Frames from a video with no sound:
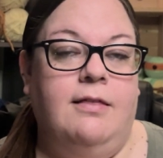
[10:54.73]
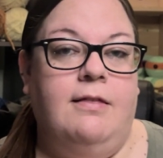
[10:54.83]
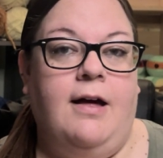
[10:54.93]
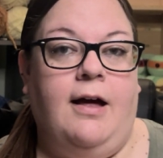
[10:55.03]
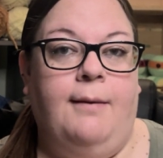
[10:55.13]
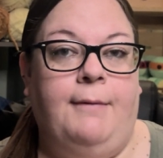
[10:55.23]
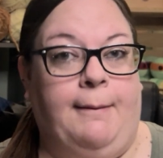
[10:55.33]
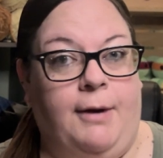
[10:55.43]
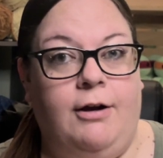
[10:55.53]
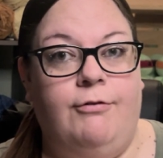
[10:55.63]
that my
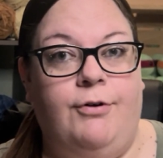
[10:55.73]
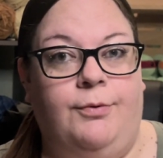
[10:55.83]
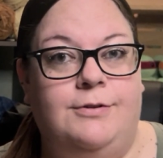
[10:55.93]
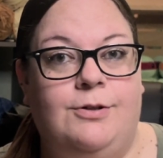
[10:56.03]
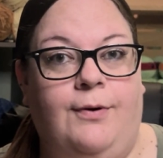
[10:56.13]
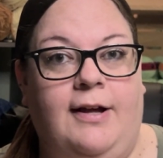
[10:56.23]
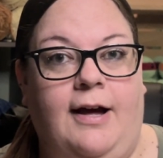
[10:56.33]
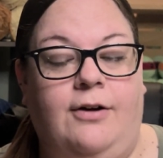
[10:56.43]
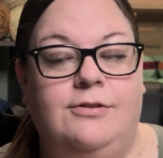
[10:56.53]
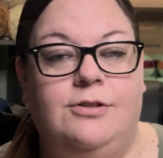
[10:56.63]
microphone was going
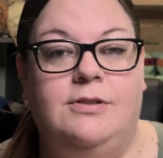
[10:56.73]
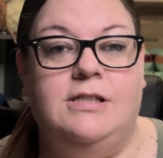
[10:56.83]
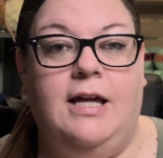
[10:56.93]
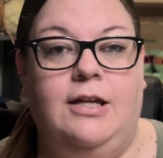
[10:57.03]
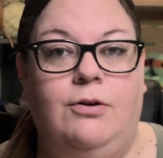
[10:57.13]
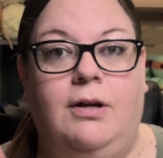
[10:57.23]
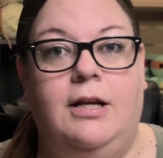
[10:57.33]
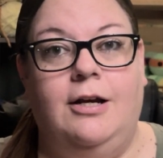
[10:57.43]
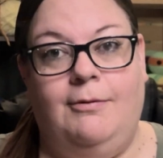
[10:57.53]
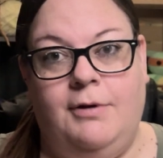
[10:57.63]
out. So it's like you could
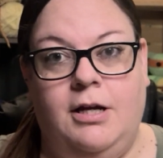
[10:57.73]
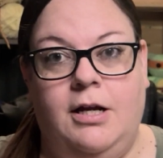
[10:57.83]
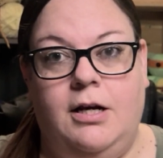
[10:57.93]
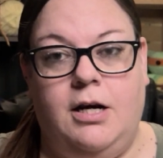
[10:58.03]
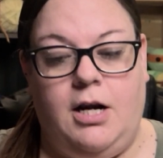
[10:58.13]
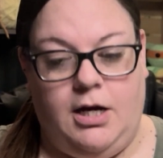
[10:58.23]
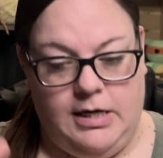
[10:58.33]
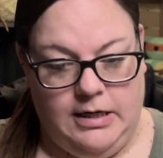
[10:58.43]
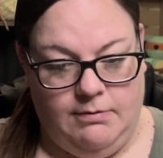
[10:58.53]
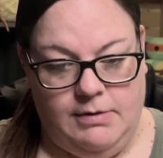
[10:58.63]
hear me, not
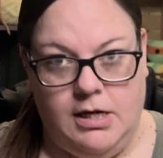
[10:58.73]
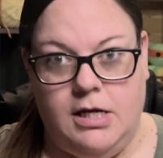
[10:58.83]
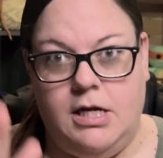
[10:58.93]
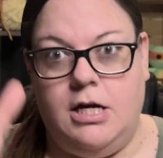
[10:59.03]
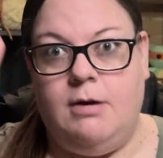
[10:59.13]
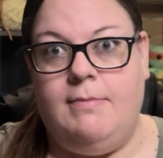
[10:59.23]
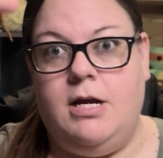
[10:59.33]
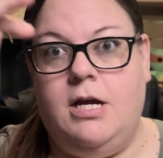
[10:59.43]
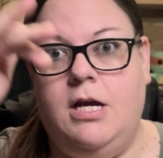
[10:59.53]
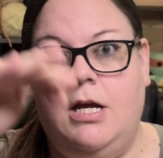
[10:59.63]
hear me, hear
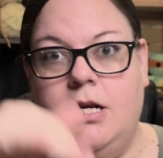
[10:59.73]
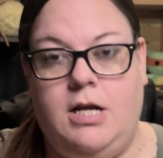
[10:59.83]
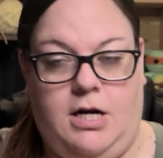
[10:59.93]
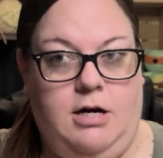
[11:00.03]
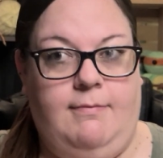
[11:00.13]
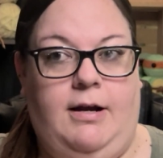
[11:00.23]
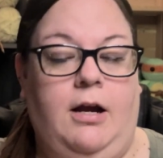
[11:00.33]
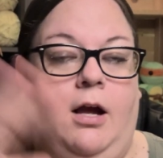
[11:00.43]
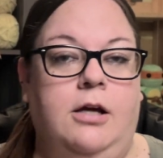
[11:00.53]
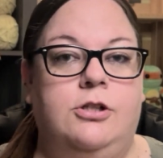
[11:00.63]
me, not hear me.
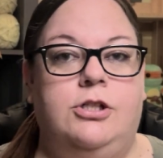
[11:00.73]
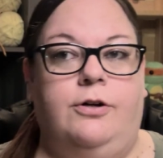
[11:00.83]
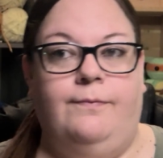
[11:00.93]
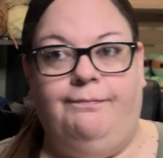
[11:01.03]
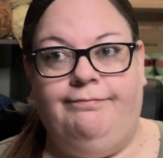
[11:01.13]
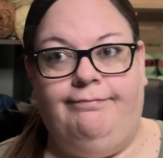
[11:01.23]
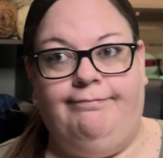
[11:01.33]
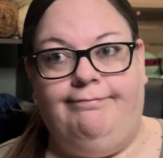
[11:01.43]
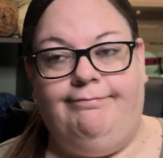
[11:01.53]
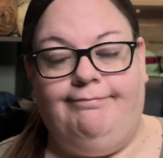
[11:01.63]
So
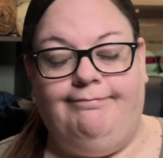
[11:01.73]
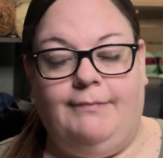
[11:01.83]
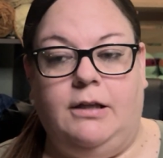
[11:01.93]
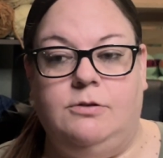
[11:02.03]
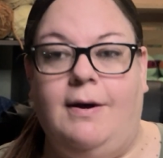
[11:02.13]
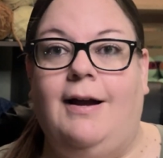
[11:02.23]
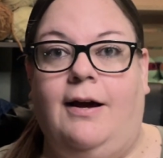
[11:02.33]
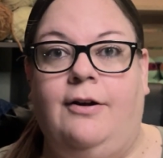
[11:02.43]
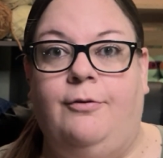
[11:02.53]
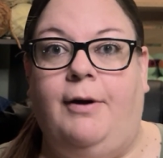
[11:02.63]
that's why I
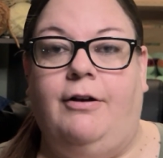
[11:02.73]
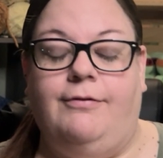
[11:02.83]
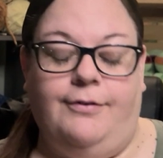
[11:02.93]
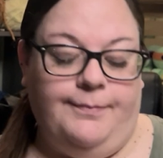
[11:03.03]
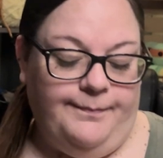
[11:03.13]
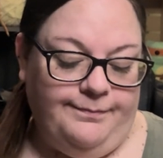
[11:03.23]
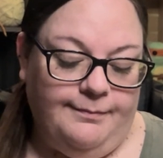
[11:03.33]
got a new microphone.